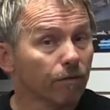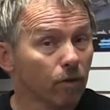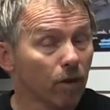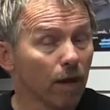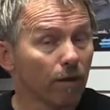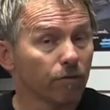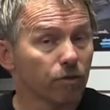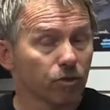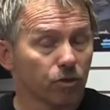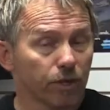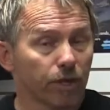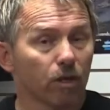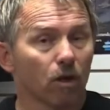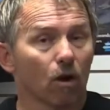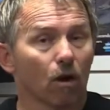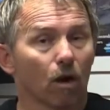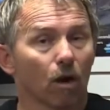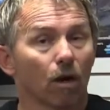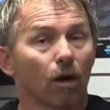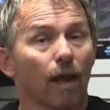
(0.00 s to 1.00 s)
if you have a street
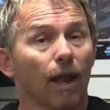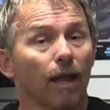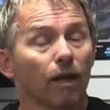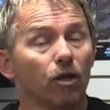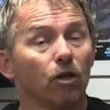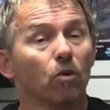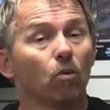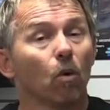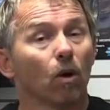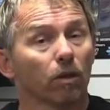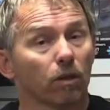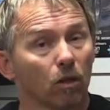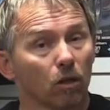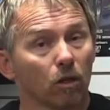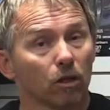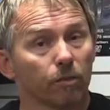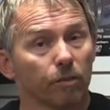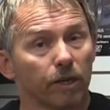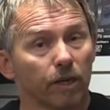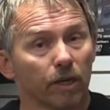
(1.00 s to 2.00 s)
car and you want the
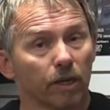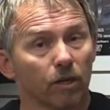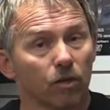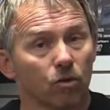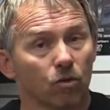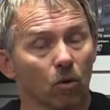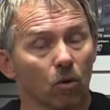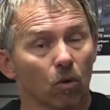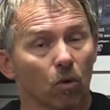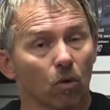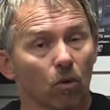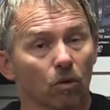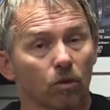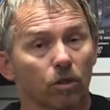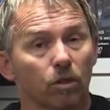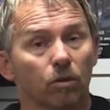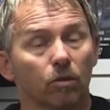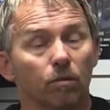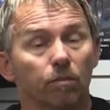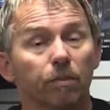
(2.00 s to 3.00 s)
ultimate in control,
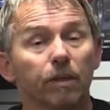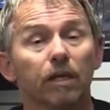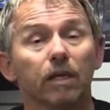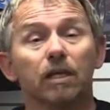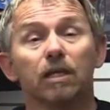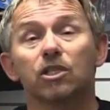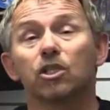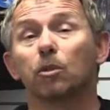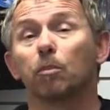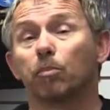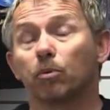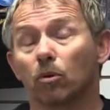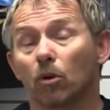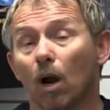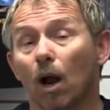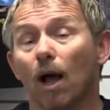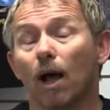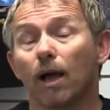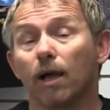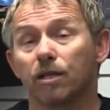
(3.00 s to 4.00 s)
you'd be
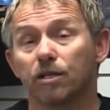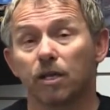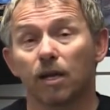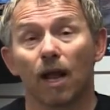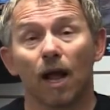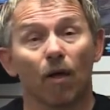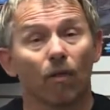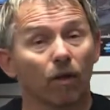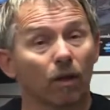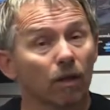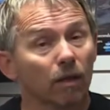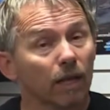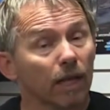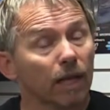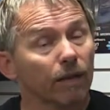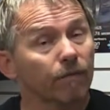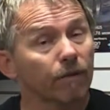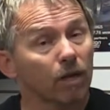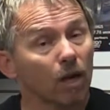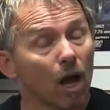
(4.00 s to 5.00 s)
surprised at how the
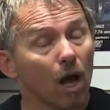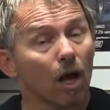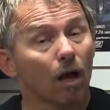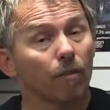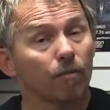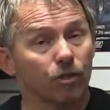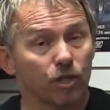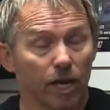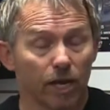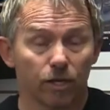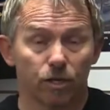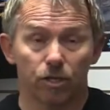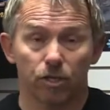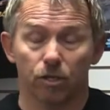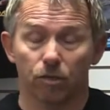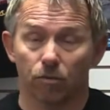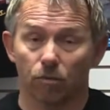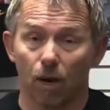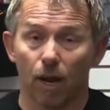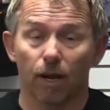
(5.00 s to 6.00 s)
click of a knob changes
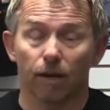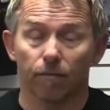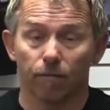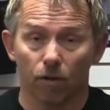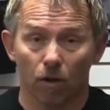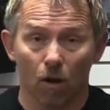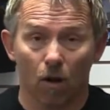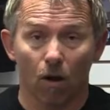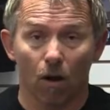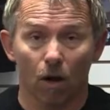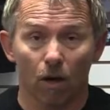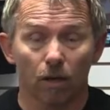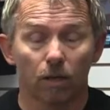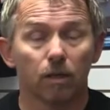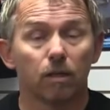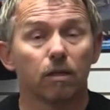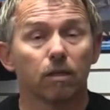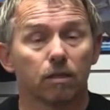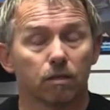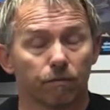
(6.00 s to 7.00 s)
the ride of the car.
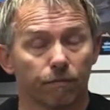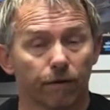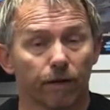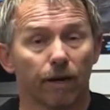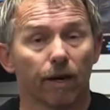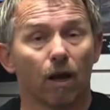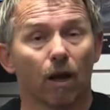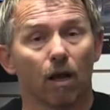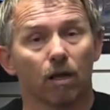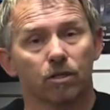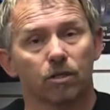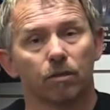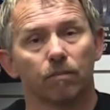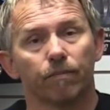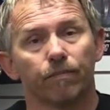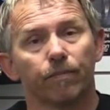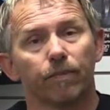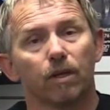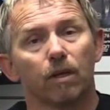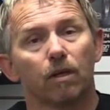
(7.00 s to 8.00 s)
It's very
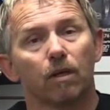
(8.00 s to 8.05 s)
awesome.